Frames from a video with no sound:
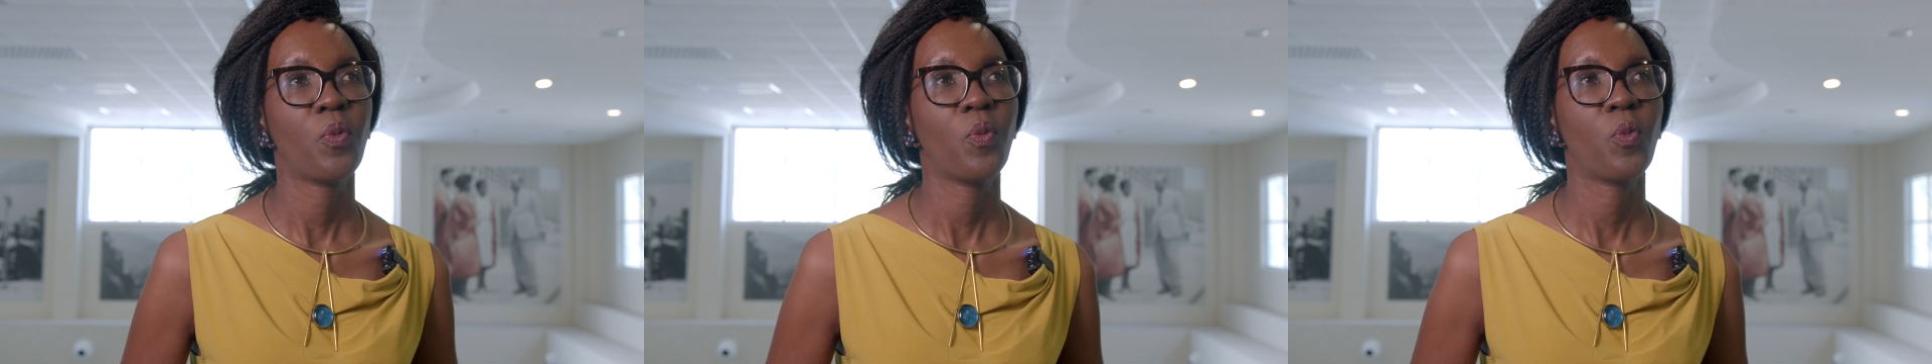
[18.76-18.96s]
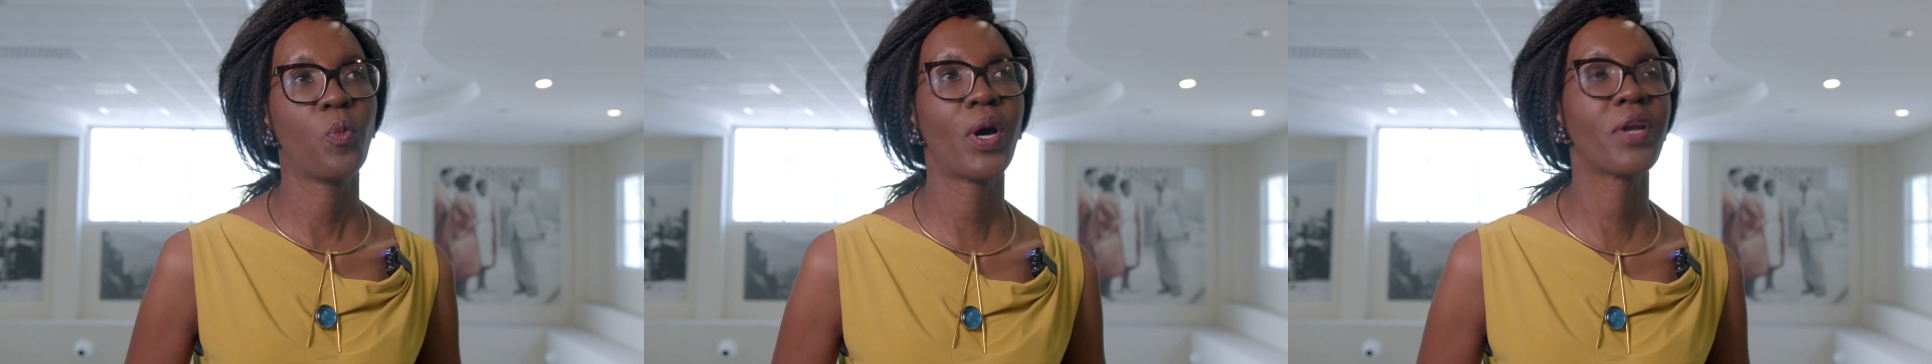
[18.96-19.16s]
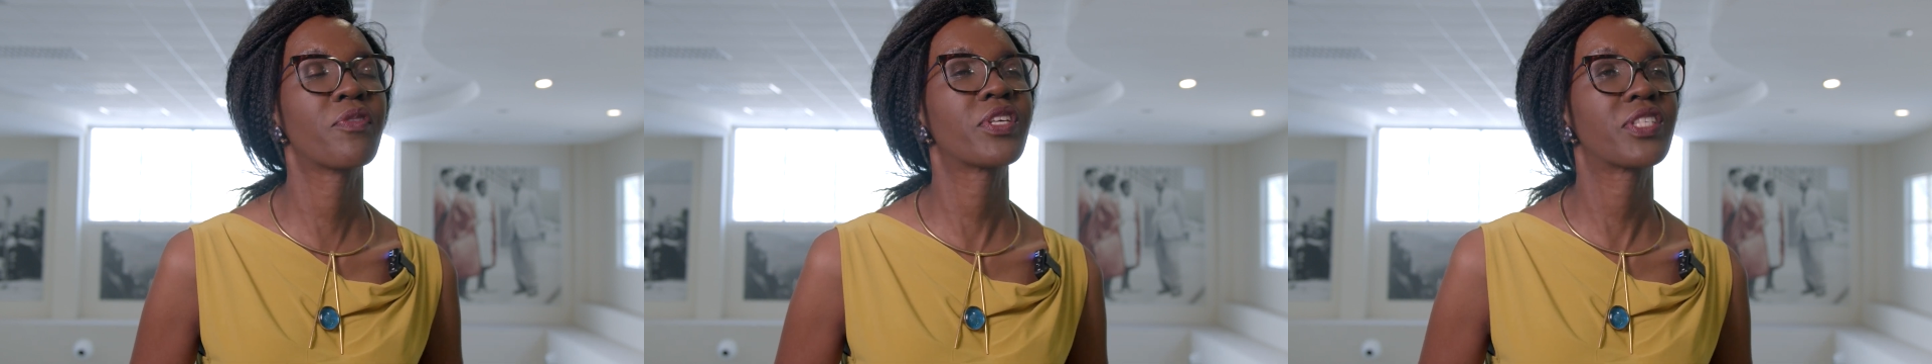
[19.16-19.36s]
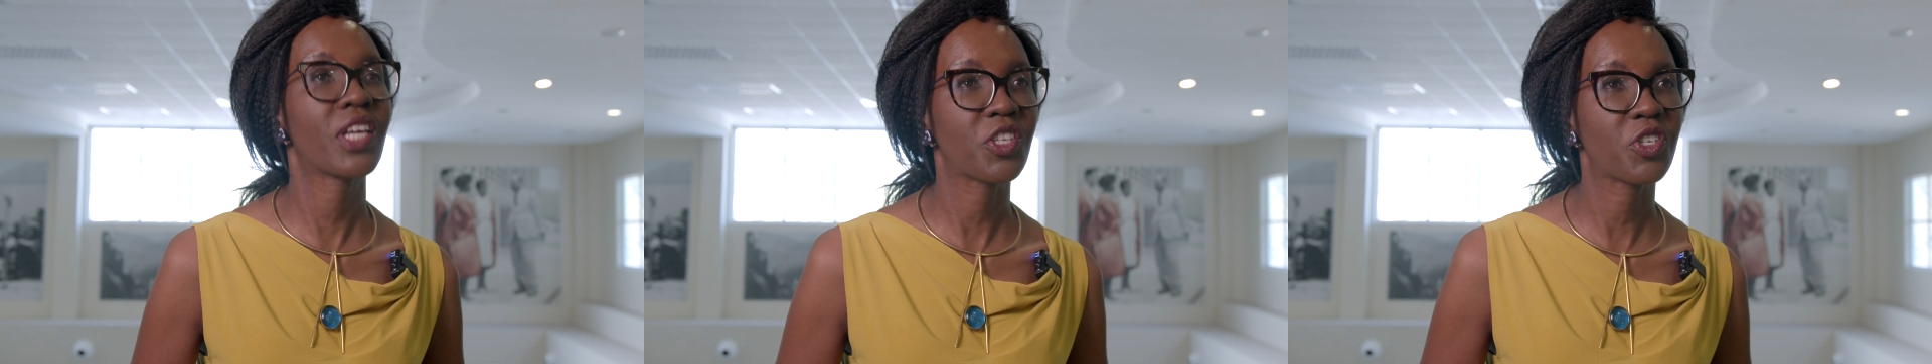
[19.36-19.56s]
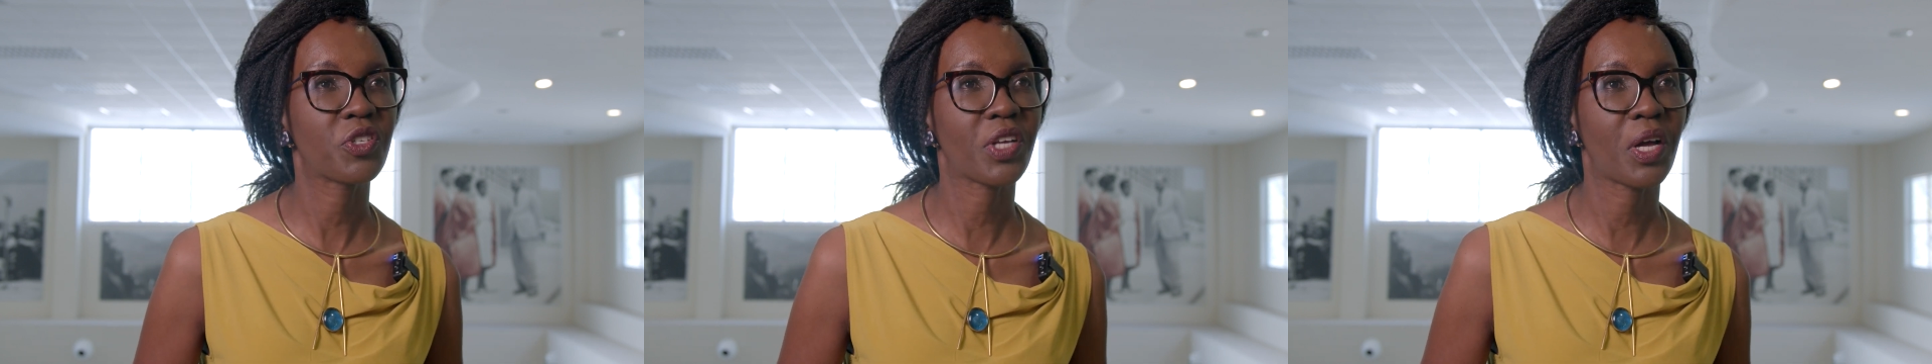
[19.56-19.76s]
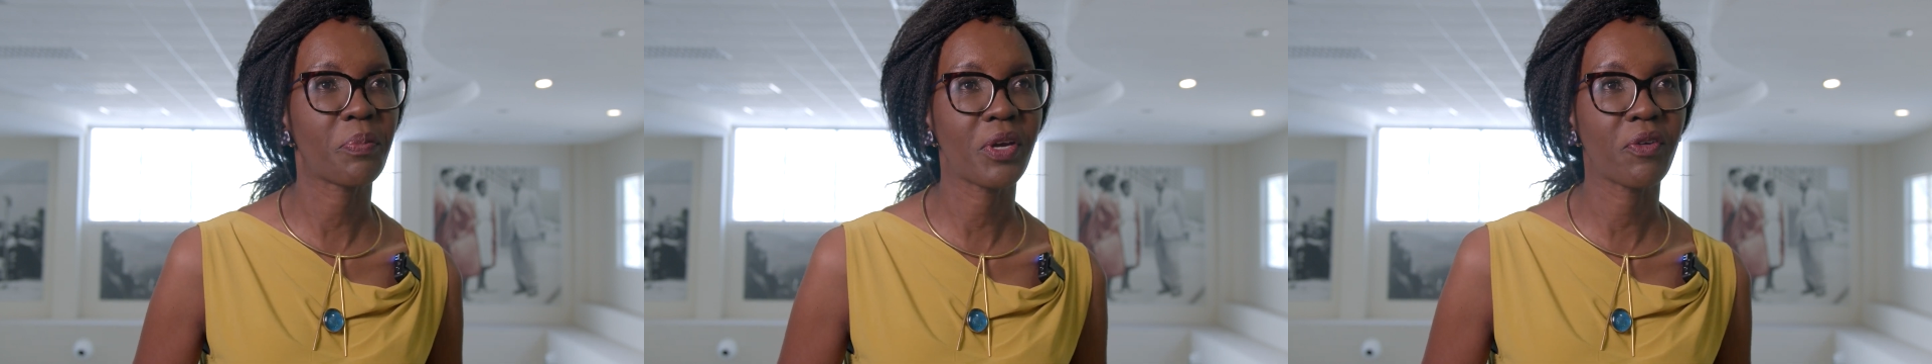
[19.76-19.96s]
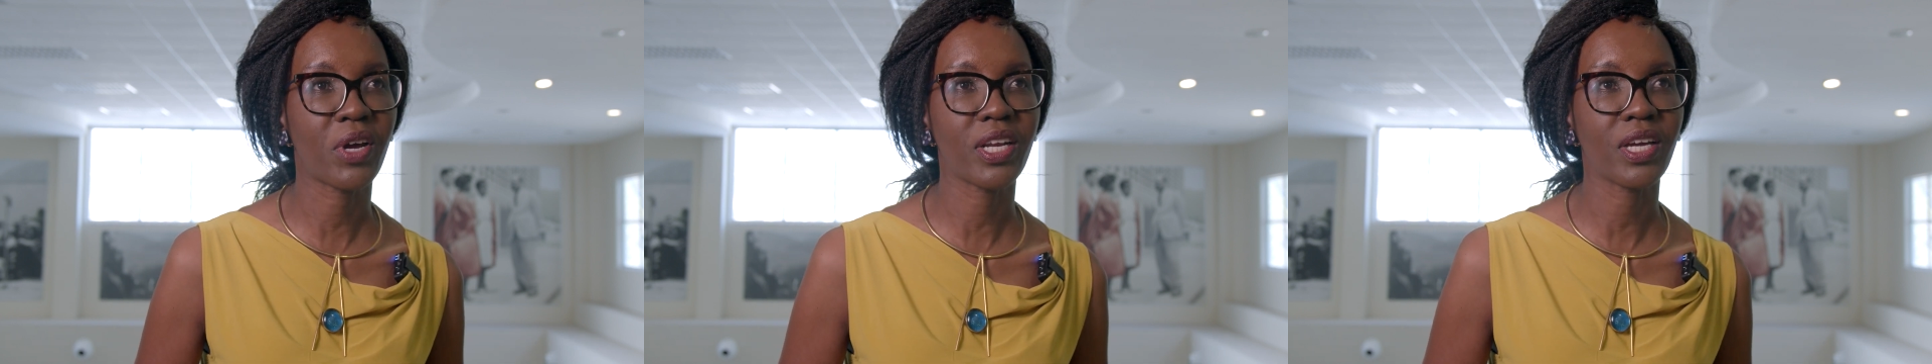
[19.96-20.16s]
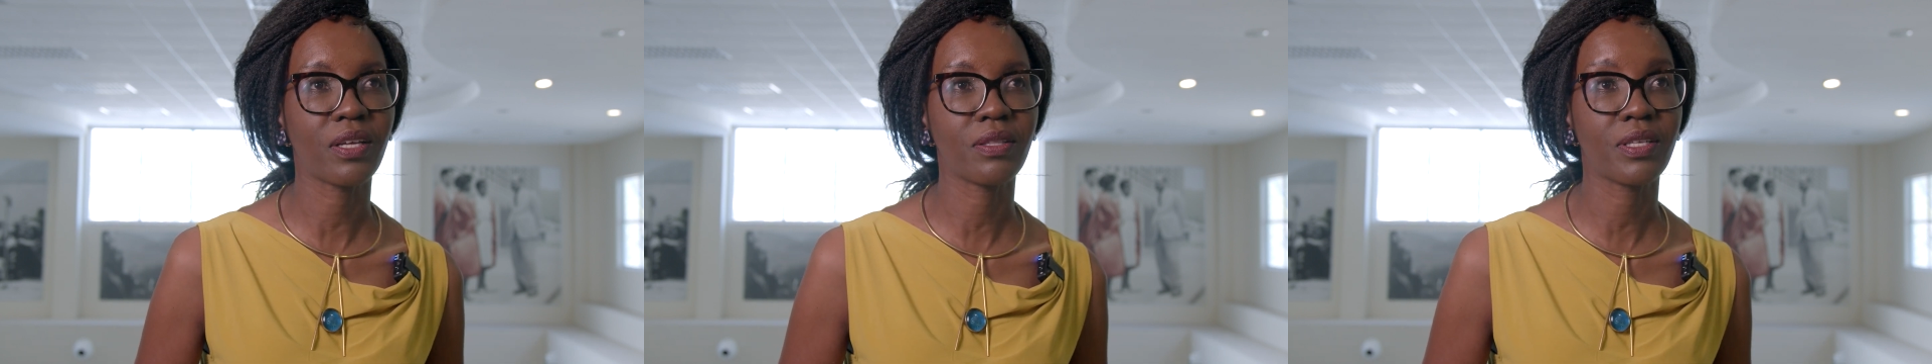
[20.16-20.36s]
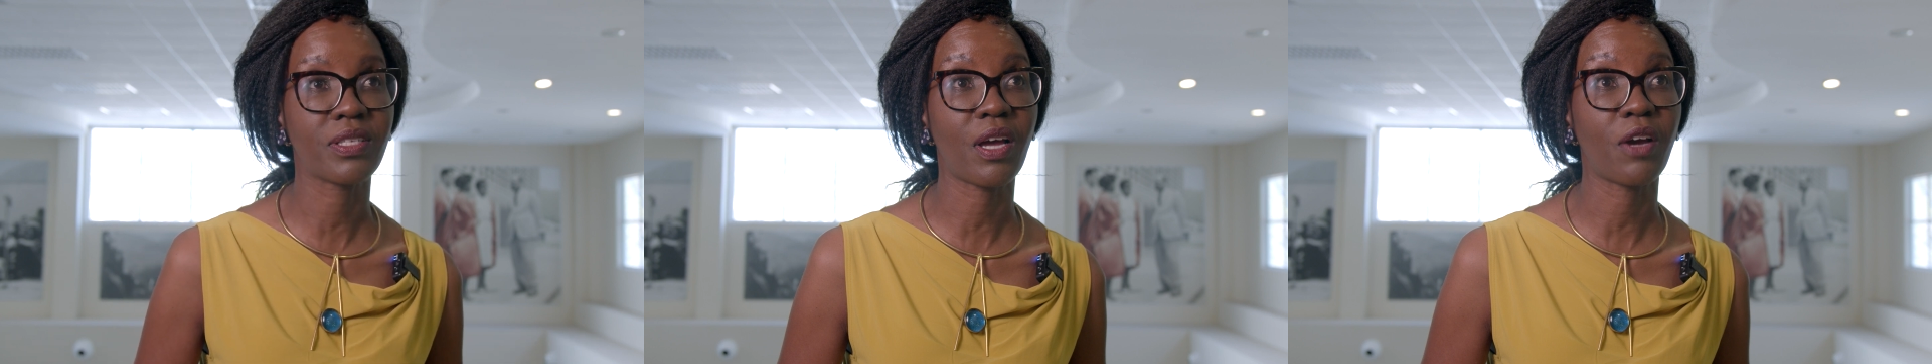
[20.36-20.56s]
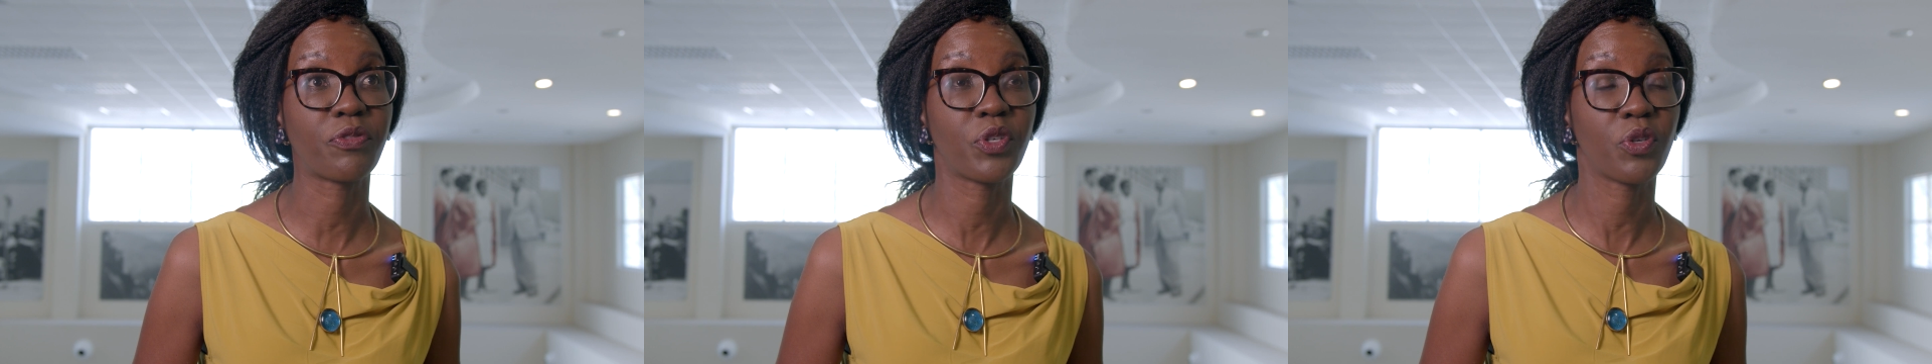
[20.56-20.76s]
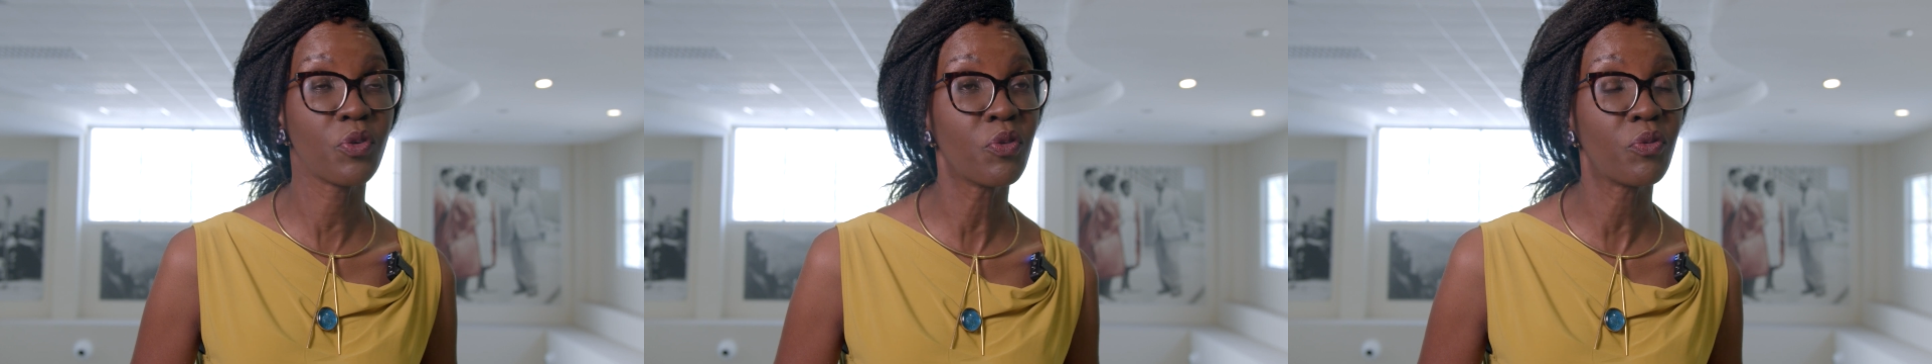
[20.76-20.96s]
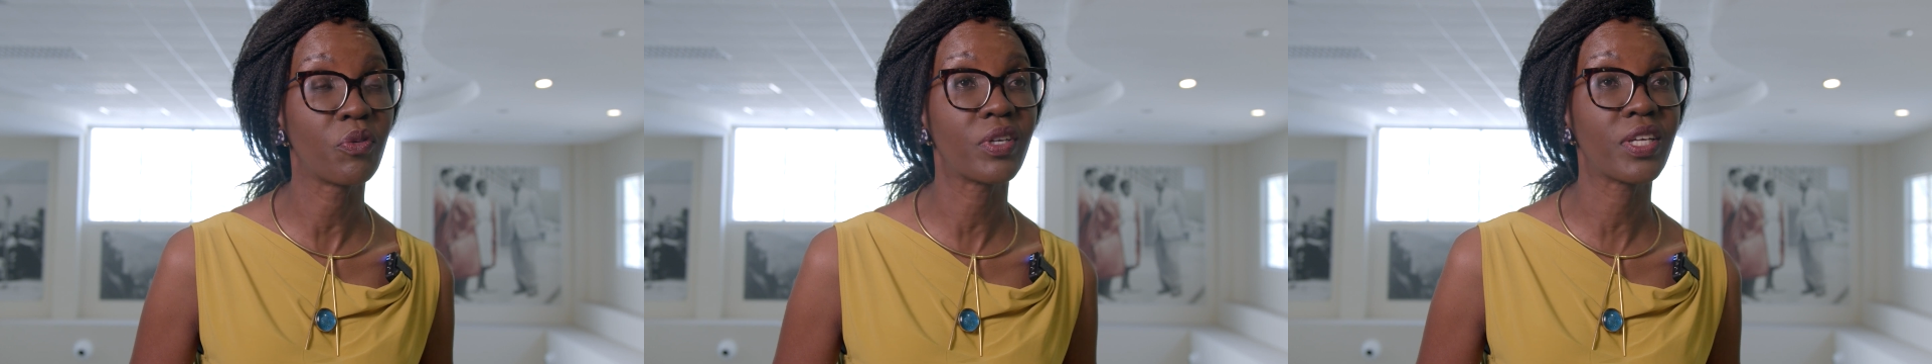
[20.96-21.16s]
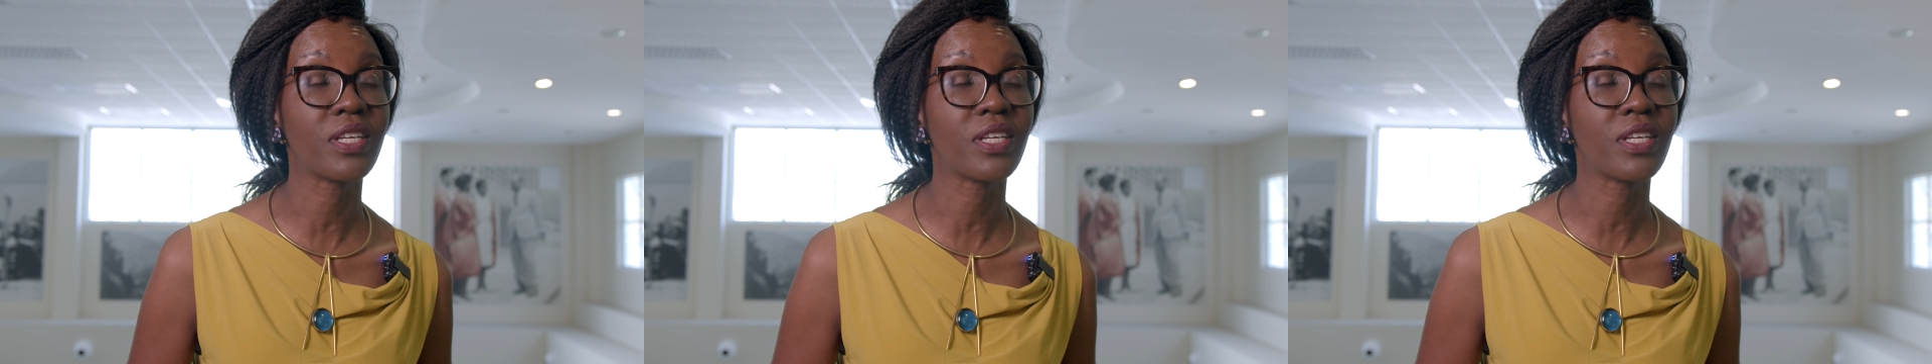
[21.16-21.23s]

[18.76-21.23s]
one of the sessions I'll be running this afternoon